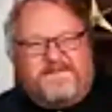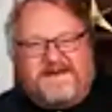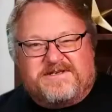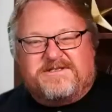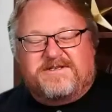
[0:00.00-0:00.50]

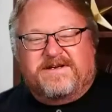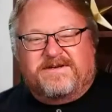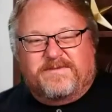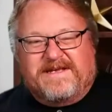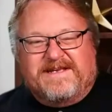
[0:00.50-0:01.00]
sure and
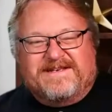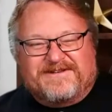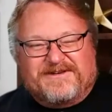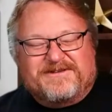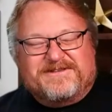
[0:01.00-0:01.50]
read
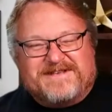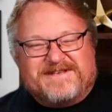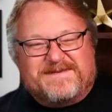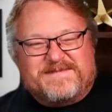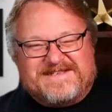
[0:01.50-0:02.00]
all the
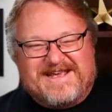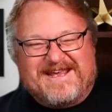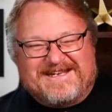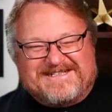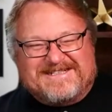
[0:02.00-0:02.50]

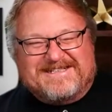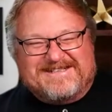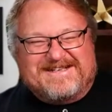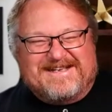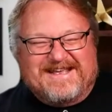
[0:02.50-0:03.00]
documentation.
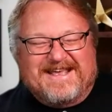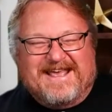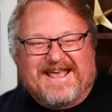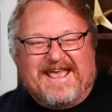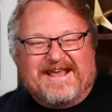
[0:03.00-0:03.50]

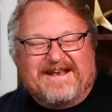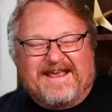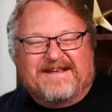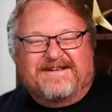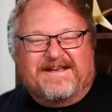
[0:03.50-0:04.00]
and
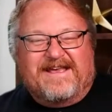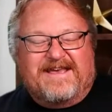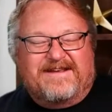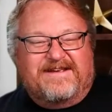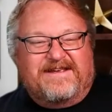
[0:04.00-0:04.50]

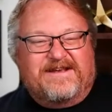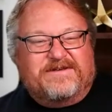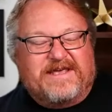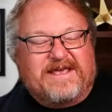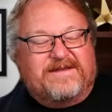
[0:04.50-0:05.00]
you know,
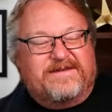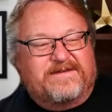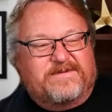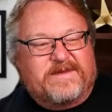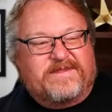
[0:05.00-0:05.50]
again,
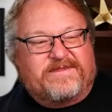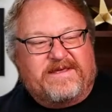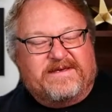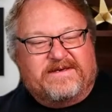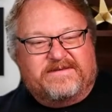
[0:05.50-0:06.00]
with
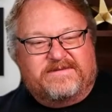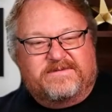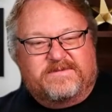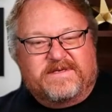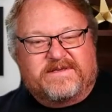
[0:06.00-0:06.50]

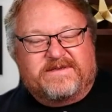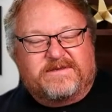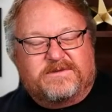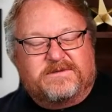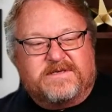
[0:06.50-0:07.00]
the
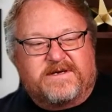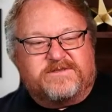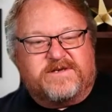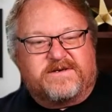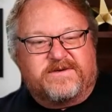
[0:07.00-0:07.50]
whole
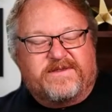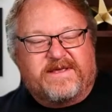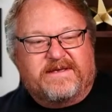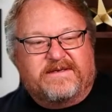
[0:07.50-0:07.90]
contractor thing,